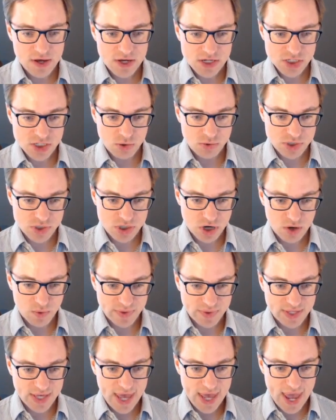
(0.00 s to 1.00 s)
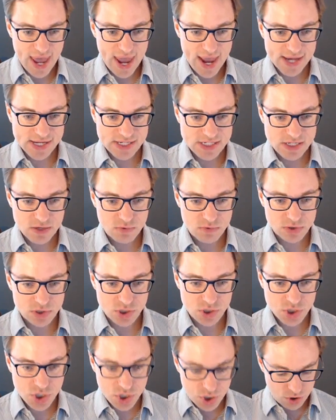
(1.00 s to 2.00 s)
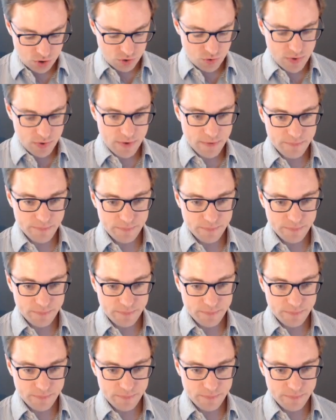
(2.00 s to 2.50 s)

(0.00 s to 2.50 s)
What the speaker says: So we'll start with k is equal to 2.